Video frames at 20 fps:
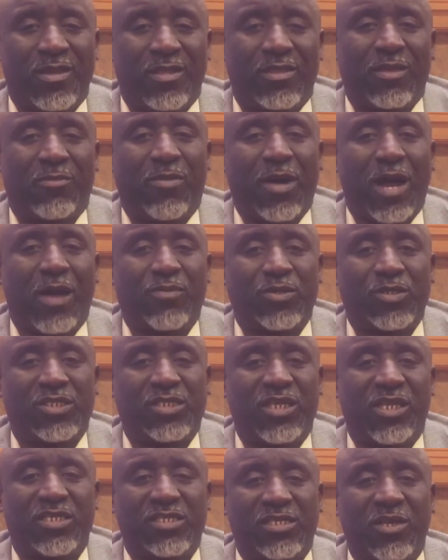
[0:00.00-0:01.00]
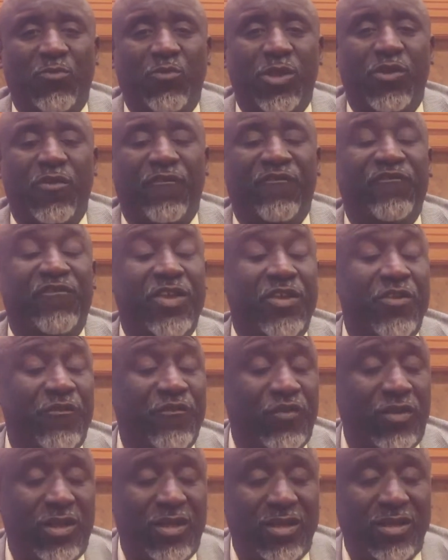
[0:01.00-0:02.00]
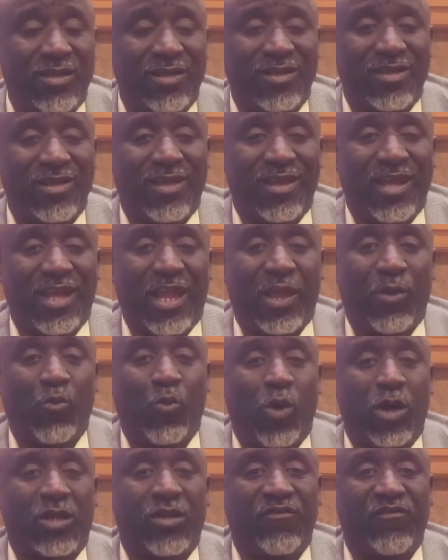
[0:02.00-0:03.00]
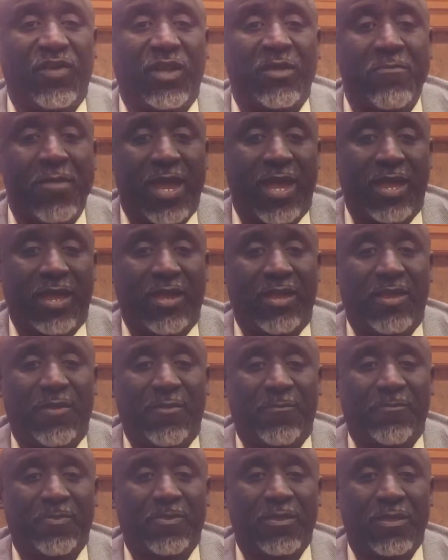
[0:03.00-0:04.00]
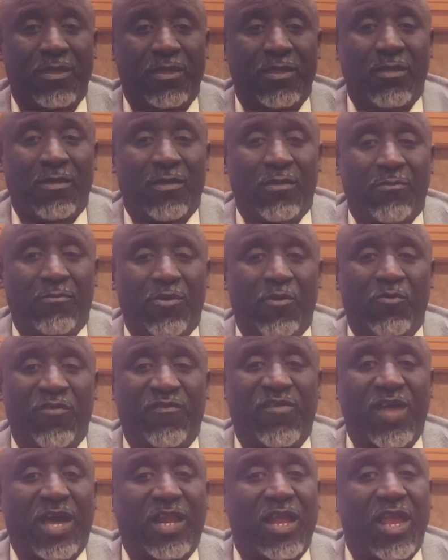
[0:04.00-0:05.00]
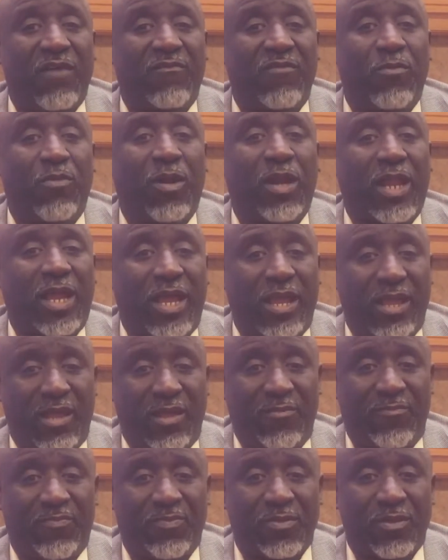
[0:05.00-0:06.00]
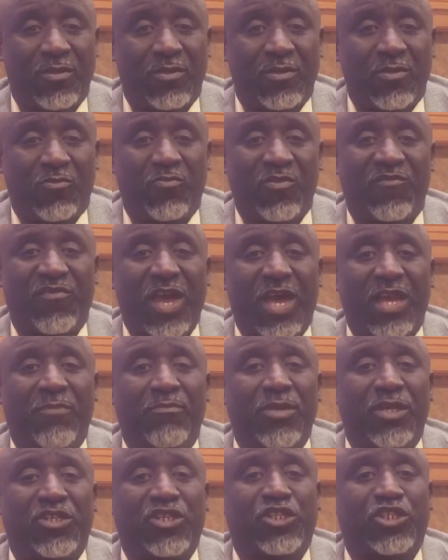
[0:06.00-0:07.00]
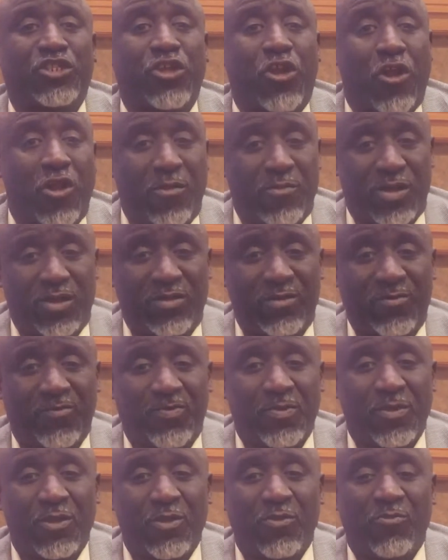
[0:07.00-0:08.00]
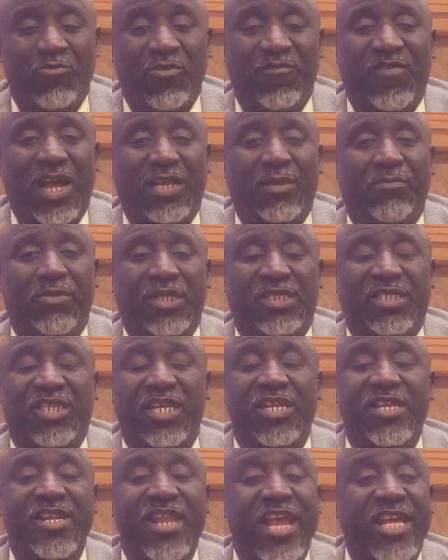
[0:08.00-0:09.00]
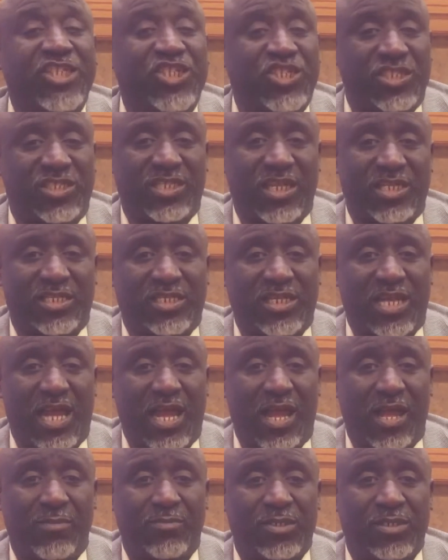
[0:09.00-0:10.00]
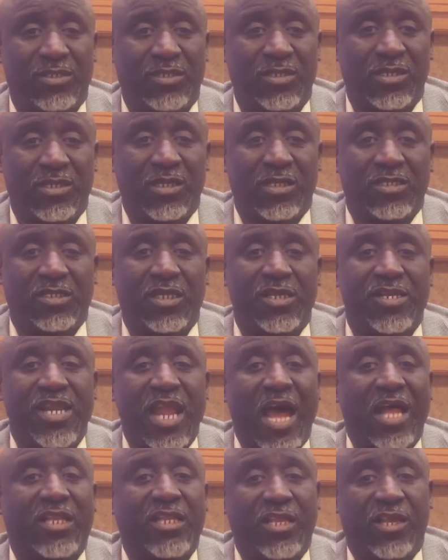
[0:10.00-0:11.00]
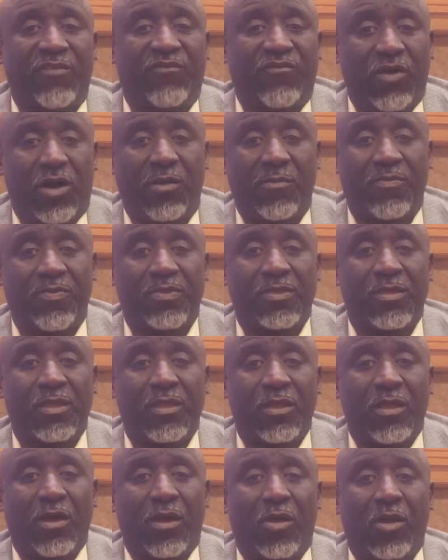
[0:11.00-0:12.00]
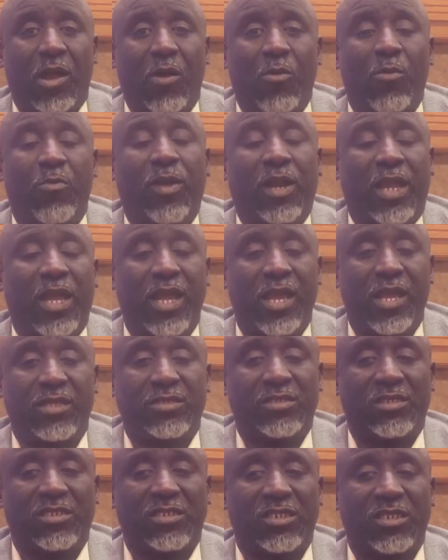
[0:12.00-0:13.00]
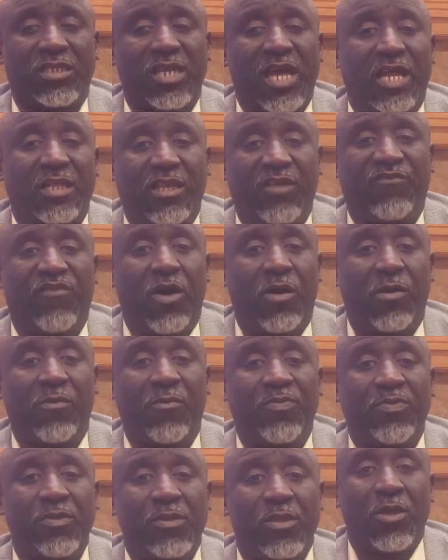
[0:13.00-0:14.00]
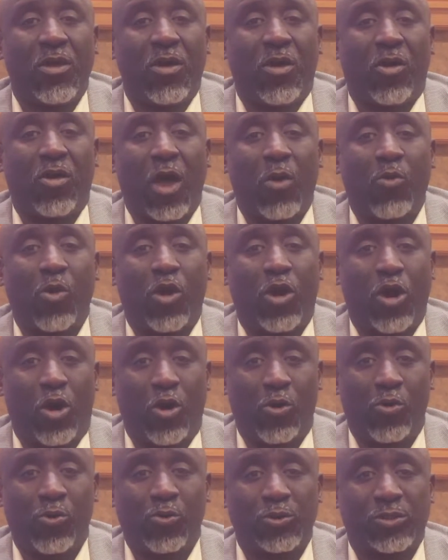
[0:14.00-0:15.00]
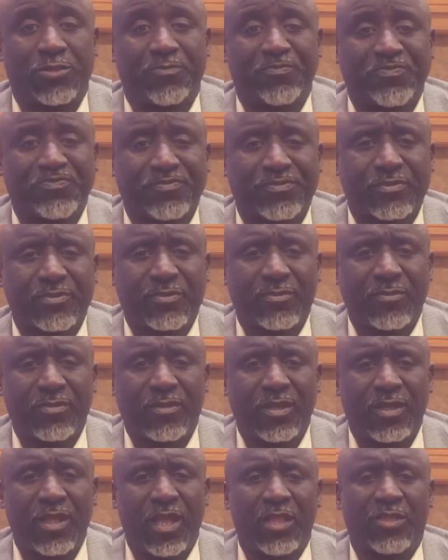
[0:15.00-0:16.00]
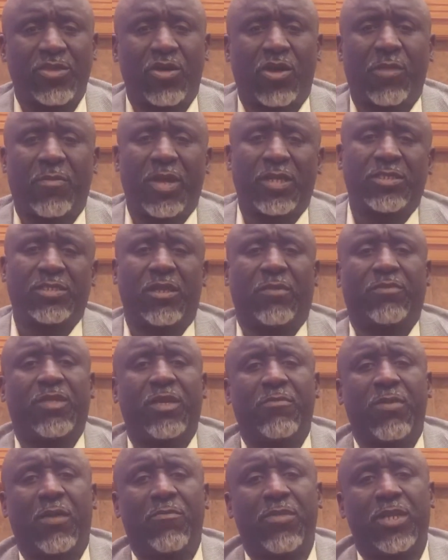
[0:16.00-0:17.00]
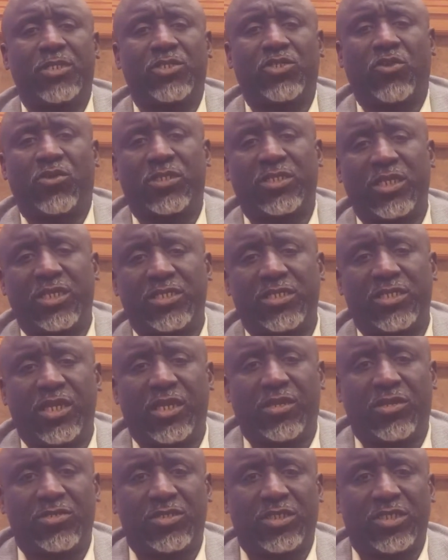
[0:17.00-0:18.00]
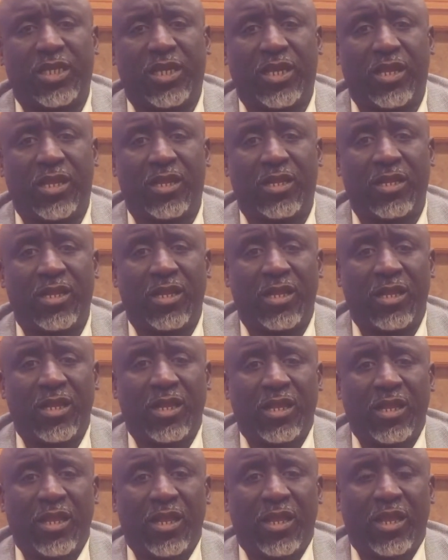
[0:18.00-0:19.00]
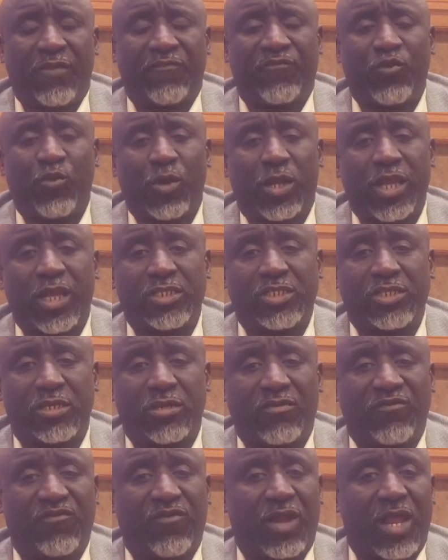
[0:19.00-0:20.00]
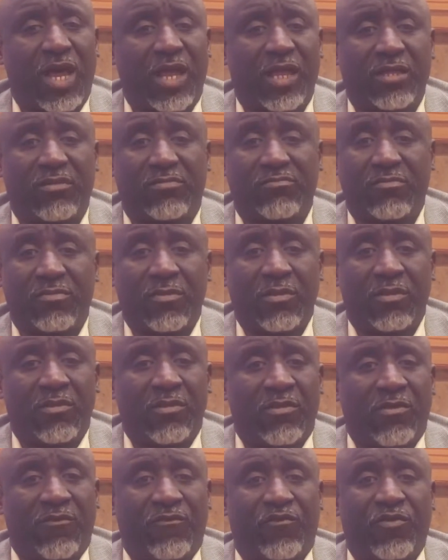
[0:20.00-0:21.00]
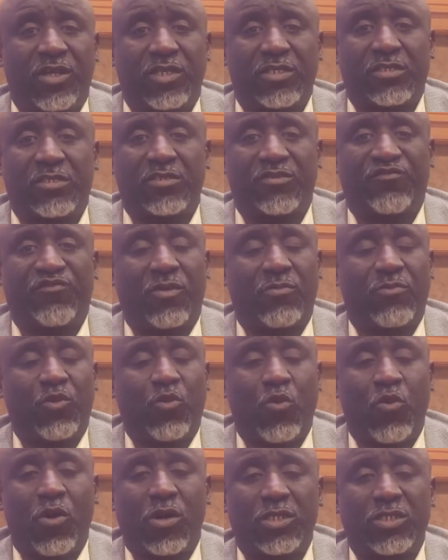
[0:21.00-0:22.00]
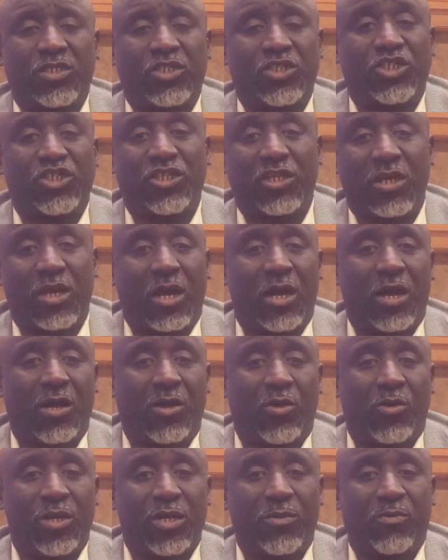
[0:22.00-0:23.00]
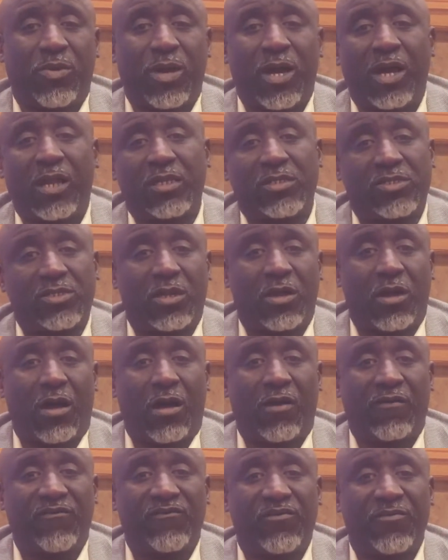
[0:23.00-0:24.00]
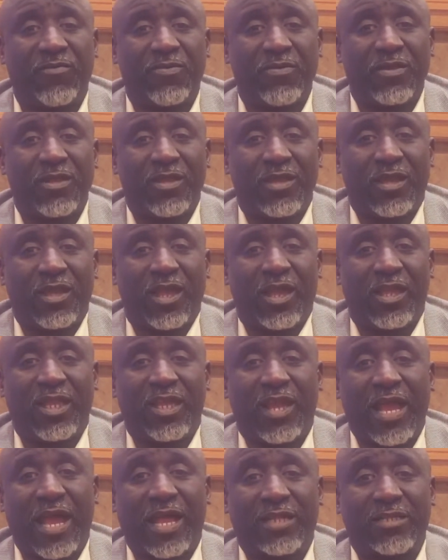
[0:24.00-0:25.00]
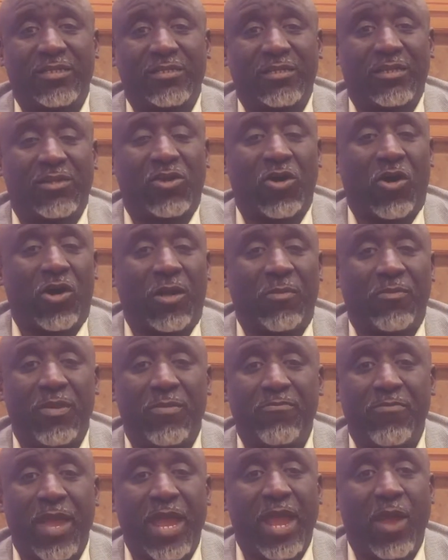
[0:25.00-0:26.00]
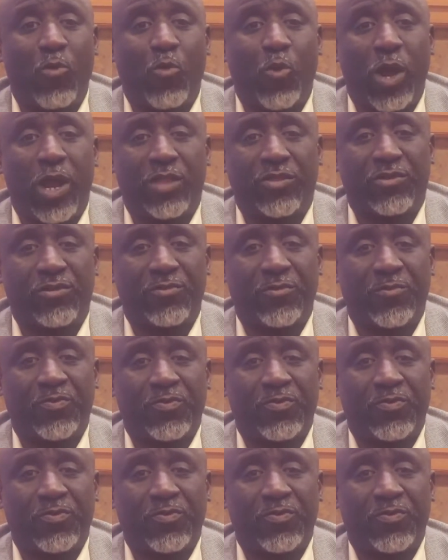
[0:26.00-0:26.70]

The Bible says that we are fearfully and wonderfully made. But we've got to have a plan. We've got to be determined. We've got to be tenacious at times to not give up on our plans and to not give up on our goals. I thought about something my mentor Zig Ziglar said. If you were catching a flight, for instance, from New Orleans to Chicago, and the pilot took off and he got caught up in bad weather,